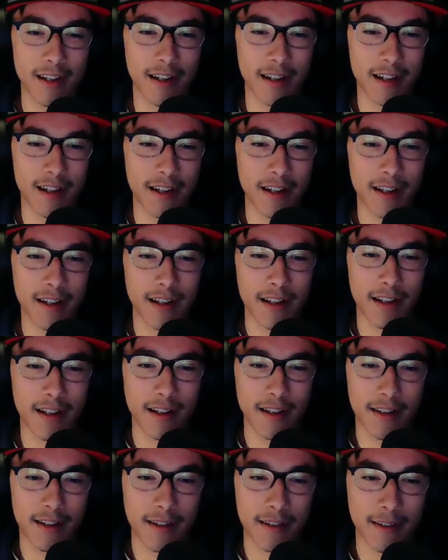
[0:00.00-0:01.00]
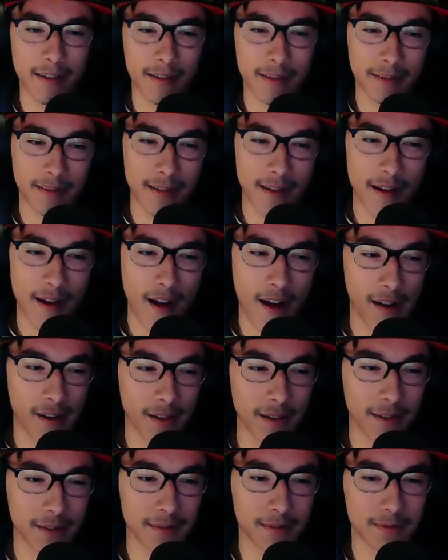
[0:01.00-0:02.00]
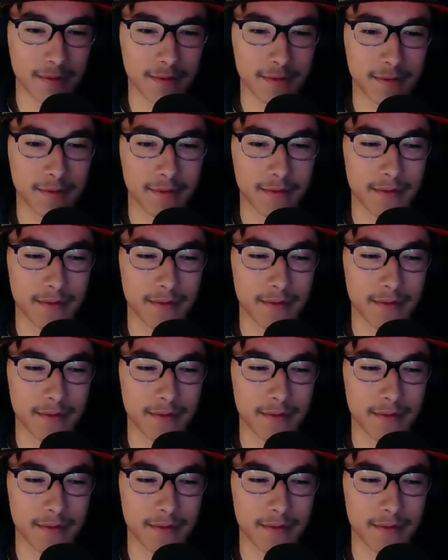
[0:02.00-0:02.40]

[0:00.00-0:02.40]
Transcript: Nothing is said.